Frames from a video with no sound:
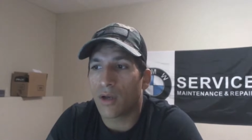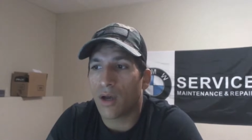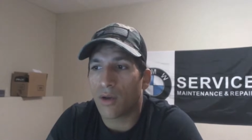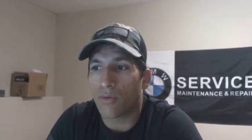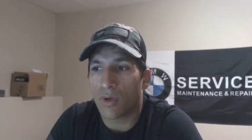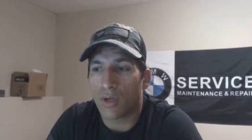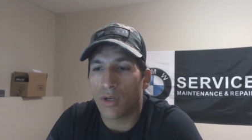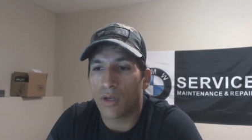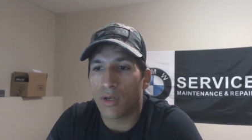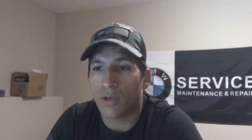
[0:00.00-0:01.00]
I
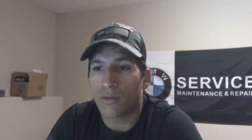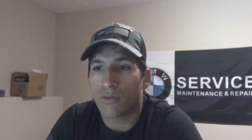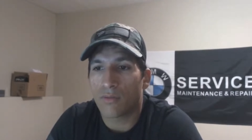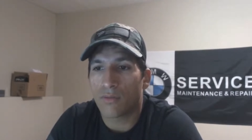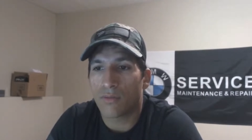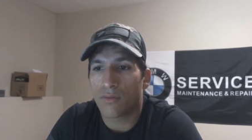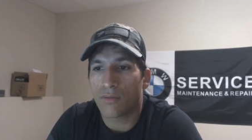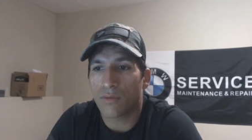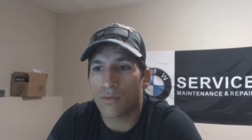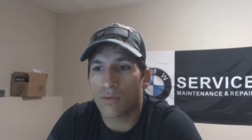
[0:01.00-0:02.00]
run
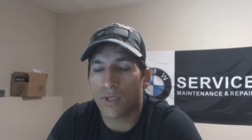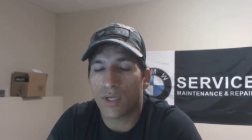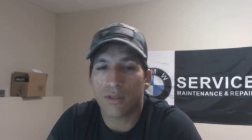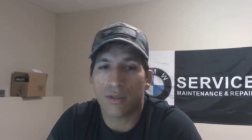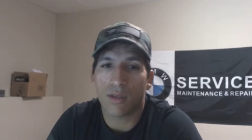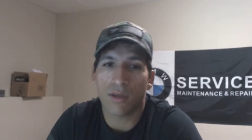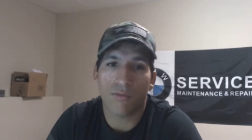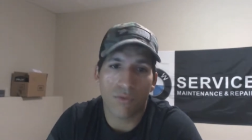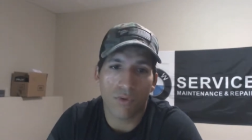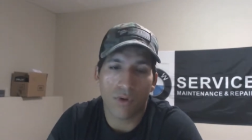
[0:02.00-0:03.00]

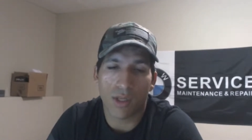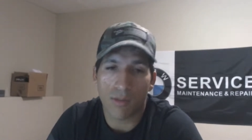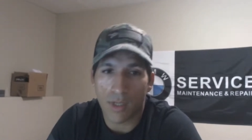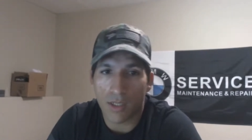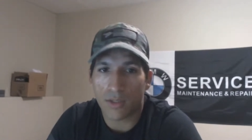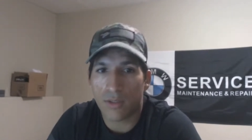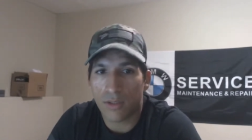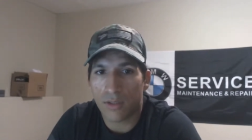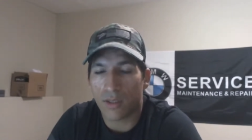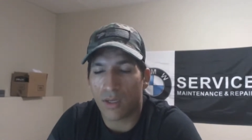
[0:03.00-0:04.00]
60-40
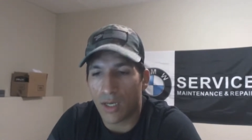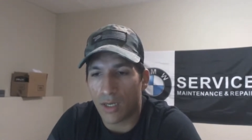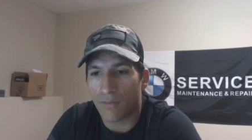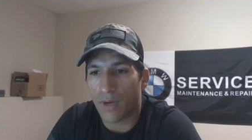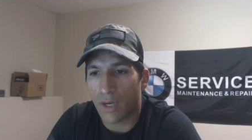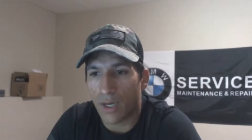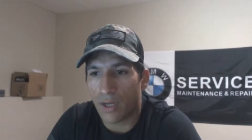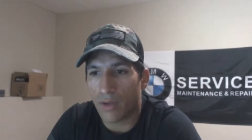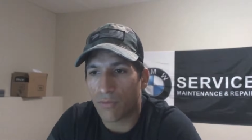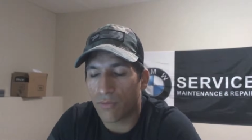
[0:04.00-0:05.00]
mix
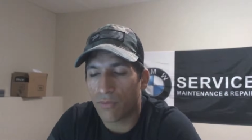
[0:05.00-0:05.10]
E85.